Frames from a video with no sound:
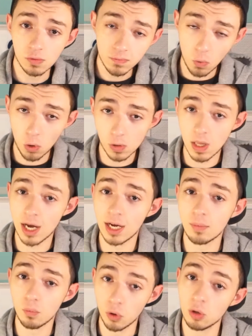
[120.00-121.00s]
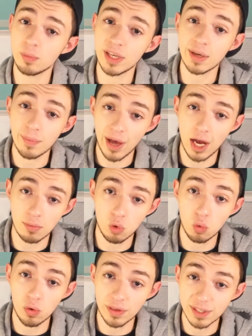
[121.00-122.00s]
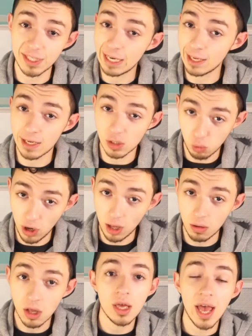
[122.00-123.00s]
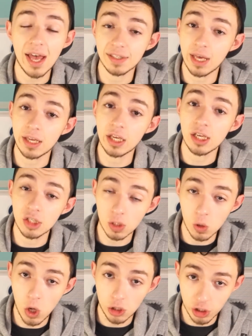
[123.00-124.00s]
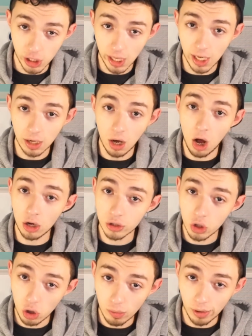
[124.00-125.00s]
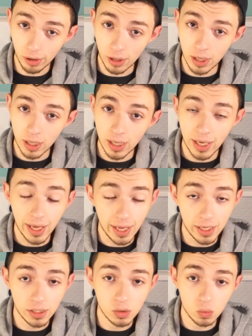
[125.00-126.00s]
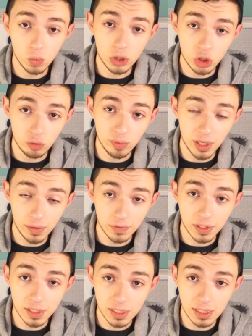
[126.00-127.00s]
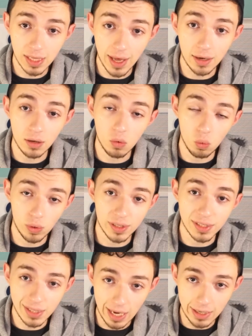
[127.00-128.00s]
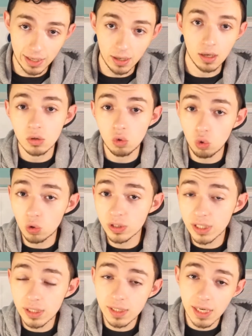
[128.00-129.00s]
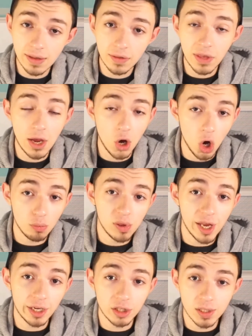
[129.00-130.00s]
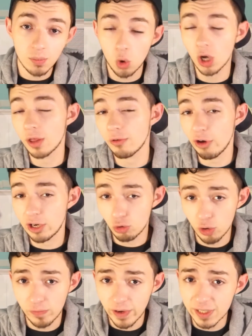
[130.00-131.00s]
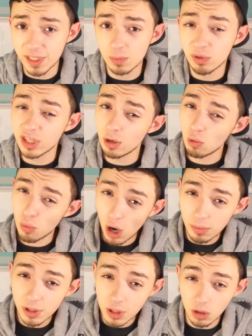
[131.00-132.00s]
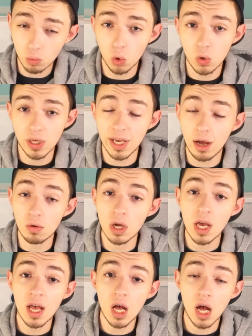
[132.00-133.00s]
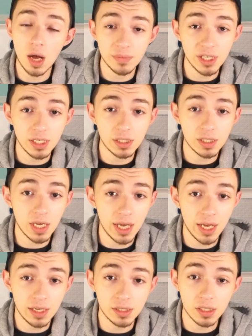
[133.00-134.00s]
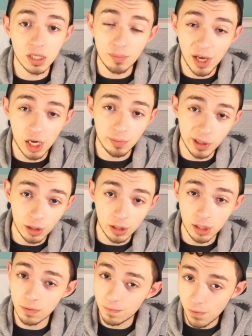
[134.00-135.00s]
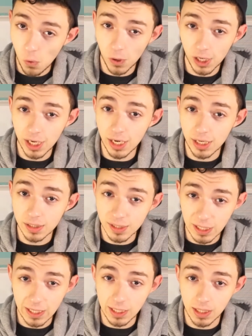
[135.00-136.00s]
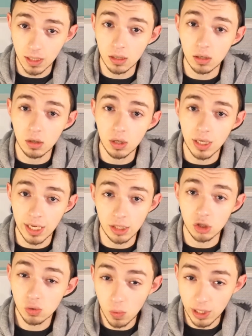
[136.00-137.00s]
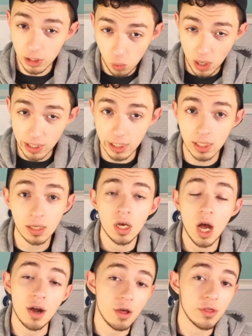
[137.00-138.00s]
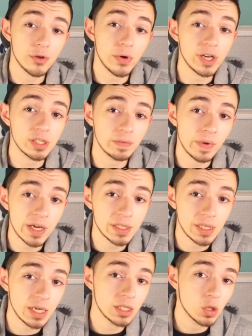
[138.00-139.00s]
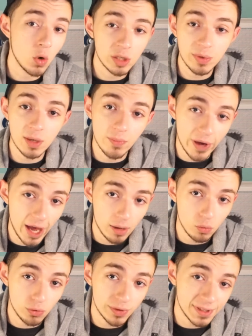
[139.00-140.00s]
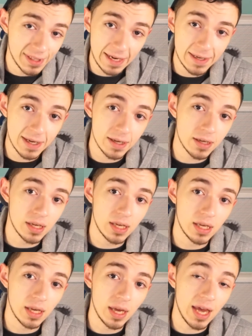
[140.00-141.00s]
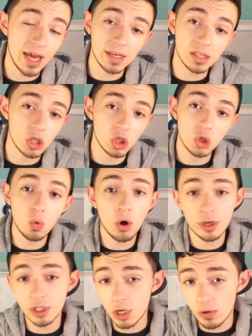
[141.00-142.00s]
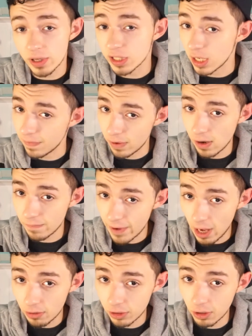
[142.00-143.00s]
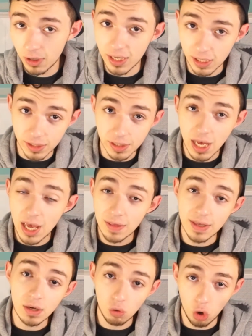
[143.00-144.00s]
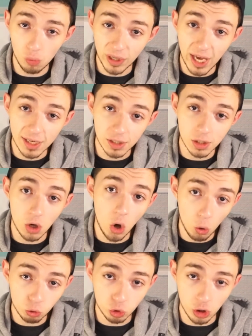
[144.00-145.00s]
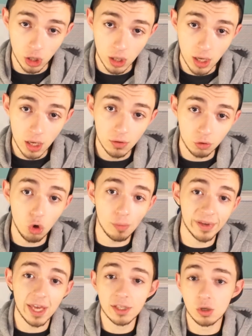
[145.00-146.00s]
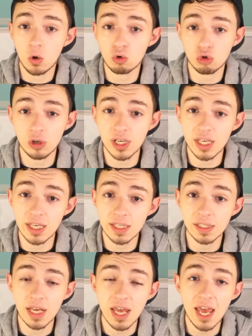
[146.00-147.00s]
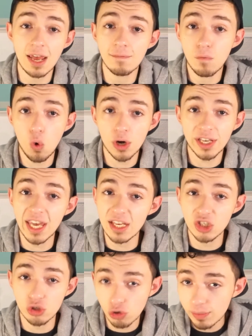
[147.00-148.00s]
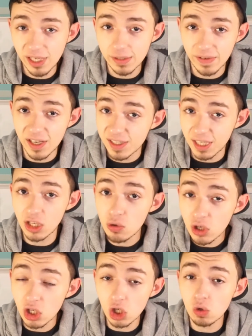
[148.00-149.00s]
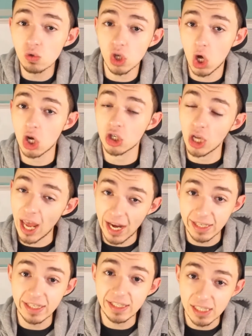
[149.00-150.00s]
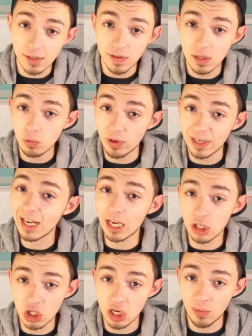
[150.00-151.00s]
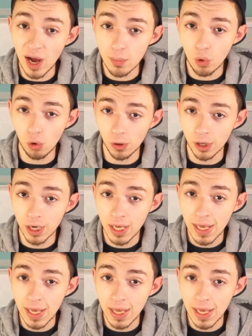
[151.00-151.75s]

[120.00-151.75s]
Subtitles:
4 lineup will be compatible with Stadia as well, as that is launching in October, and we should be able to see that with Stadia. Google did say that they are planning to support other Android devices, but they will probably start rolling out updates and compatibility for Stadia in 2020. Another great device that is going to be compatible with Stadia, and you already know this if you're a founder, is the Chromecast Ultra. The Chromecast Ultra is a 4K streaming device that you can use on any TV with an HDMI port.